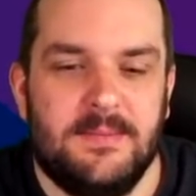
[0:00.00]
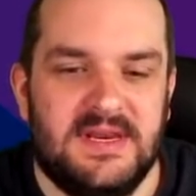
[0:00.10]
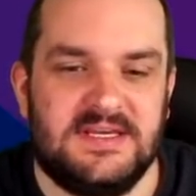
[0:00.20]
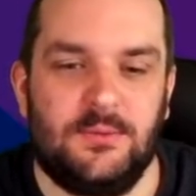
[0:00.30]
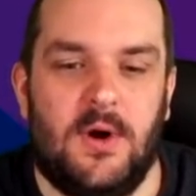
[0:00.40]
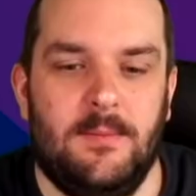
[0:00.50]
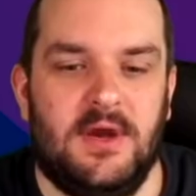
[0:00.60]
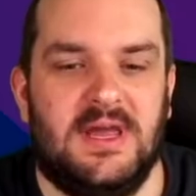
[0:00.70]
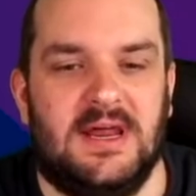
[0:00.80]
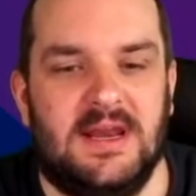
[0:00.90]
But this is what I'm
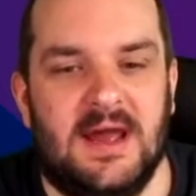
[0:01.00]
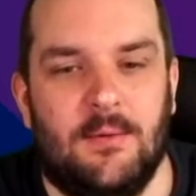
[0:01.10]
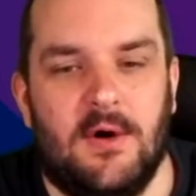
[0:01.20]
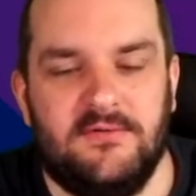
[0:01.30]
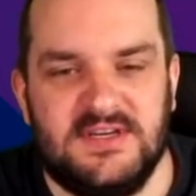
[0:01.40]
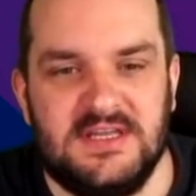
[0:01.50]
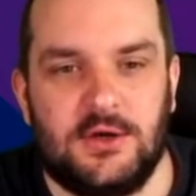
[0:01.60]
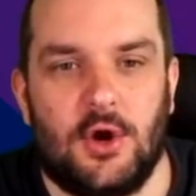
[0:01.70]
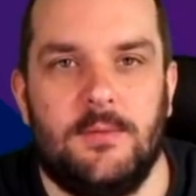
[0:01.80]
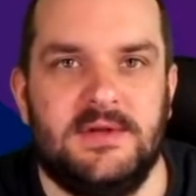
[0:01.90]
looking at. Now, obviously, the
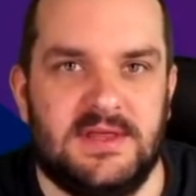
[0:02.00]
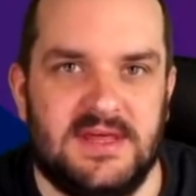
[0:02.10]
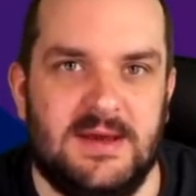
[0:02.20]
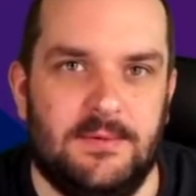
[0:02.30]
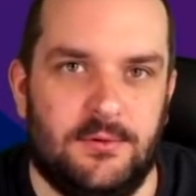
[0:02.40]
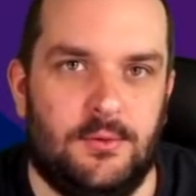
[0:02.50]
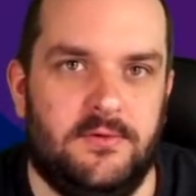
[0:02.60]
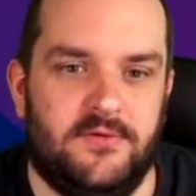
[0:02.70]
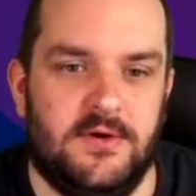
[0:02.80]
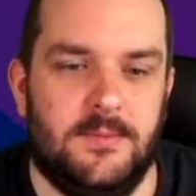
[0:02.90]
common theme with all
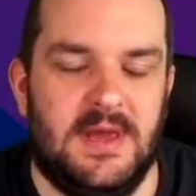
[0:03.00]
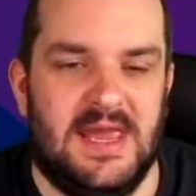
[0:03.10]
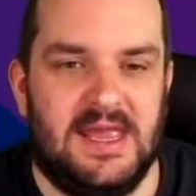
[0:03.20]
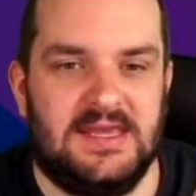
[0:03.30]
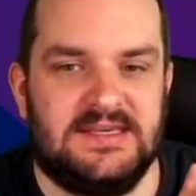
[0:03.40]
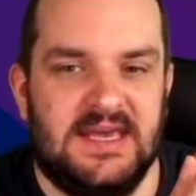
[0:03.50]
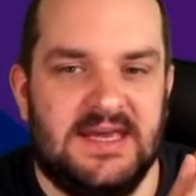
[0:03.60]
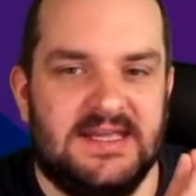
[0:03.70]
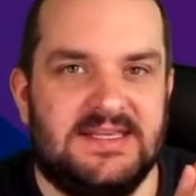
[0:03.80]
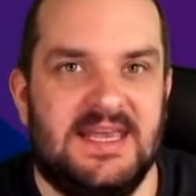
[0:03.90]
of them is
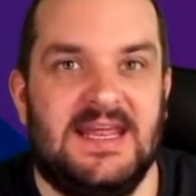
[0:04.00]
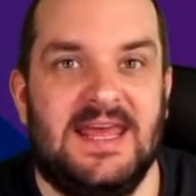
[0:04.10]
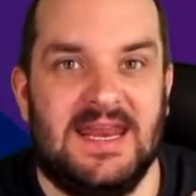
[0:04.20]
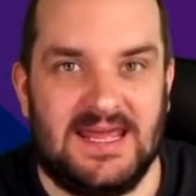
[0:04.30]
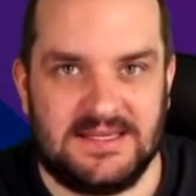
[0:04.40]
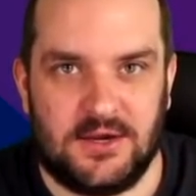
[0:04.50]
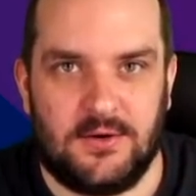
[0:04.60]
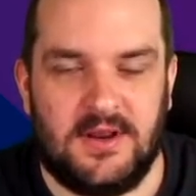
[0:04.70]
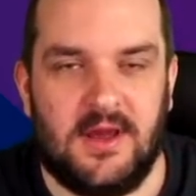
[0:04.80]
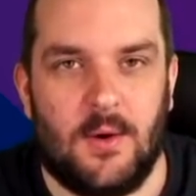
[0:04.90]
Tierney and
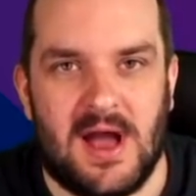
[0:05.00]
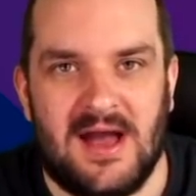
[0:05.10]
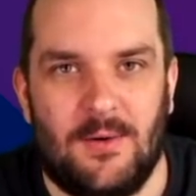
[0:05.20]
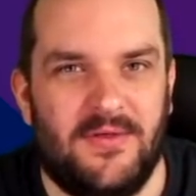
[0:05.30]
Antonio out.